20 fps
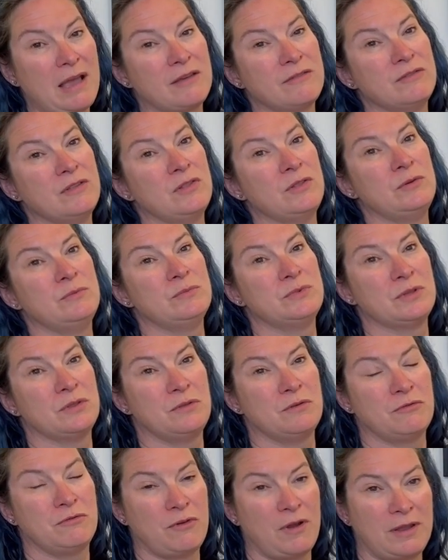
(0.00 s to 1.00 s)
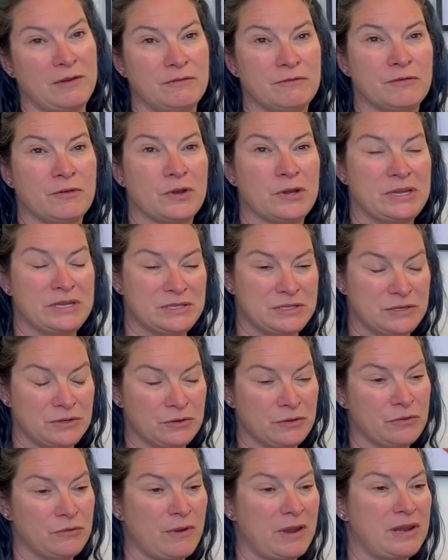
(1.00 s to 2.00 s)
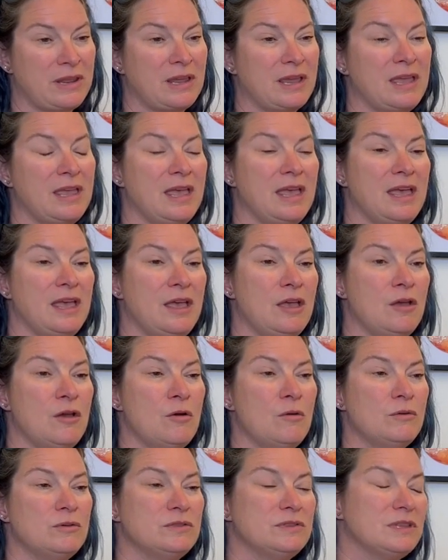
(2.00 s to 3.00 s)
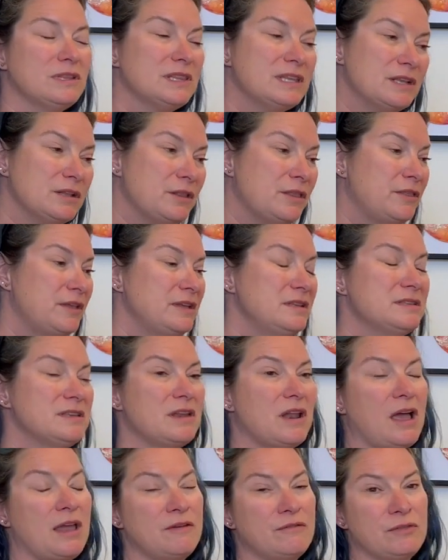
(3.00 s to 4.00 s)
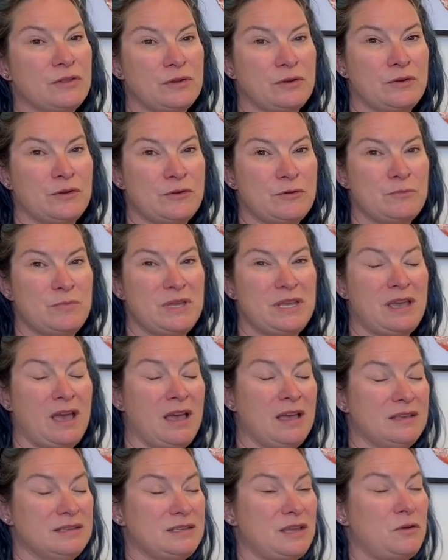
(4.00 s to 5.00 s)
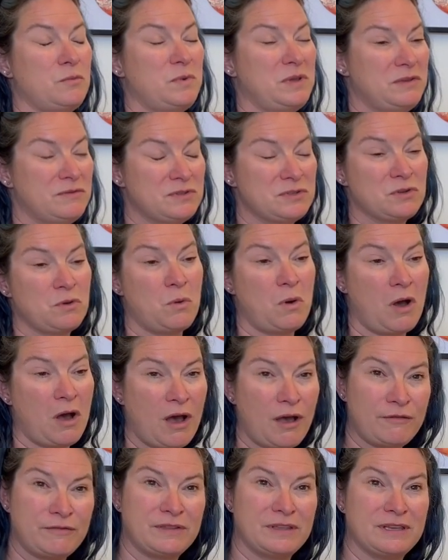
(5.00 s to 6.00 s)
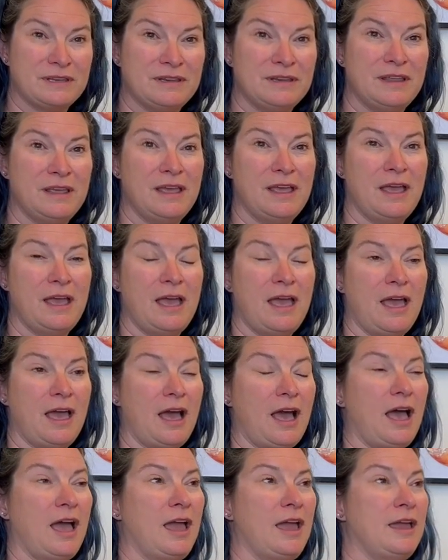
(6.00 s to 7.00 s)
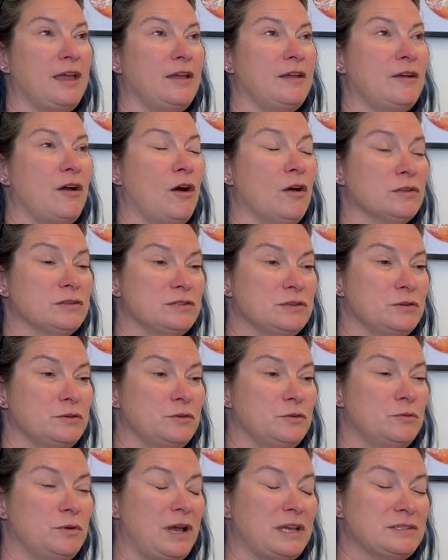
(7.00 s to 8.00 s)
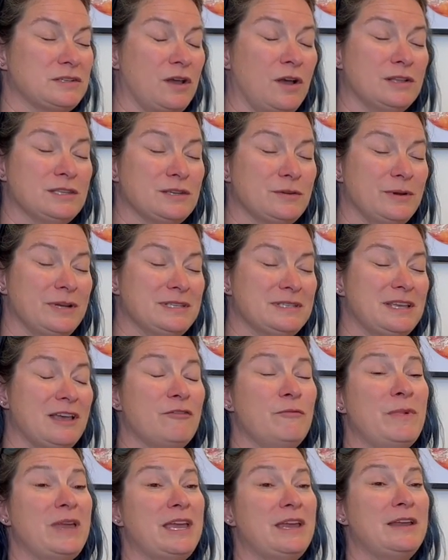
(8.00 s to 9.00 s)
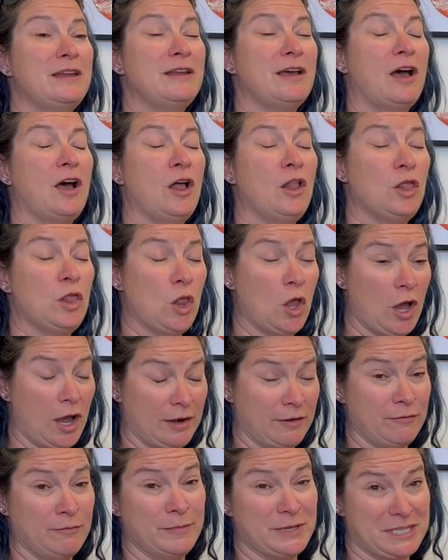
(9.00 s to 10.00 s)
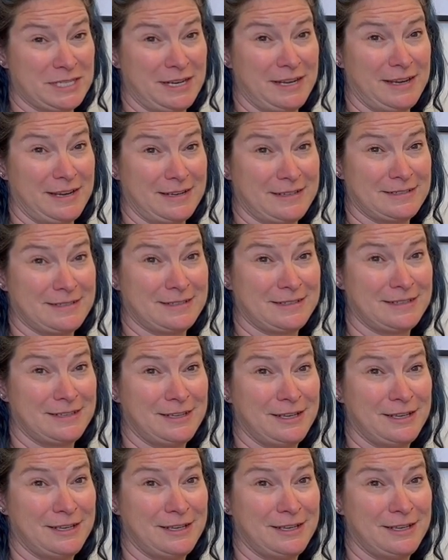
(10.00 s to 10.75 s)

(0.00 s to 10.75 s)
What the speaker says: of the loom to the front for easier threading. The little things that I've learned because I weave so often. I also, as a consequence, have made a lot of mistakes.